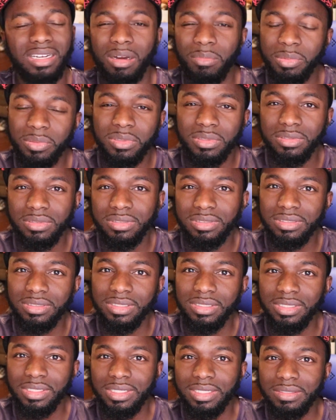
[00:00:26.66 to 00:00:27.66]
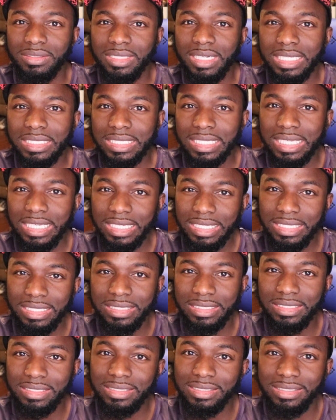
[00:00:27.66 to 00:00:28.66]
couple when I was a
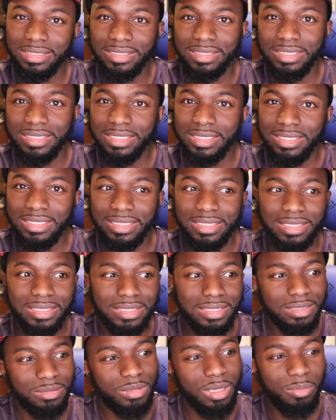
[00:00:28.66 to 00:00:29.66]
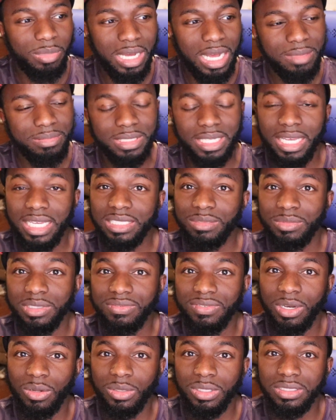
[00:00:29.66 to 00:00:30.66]
kid. And my pop asked me
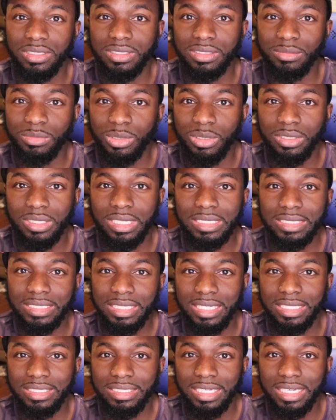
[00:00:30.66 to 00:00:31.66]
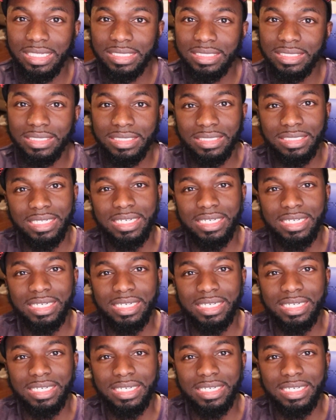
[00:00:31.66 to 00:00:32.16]
if I wanted some more. I said yes,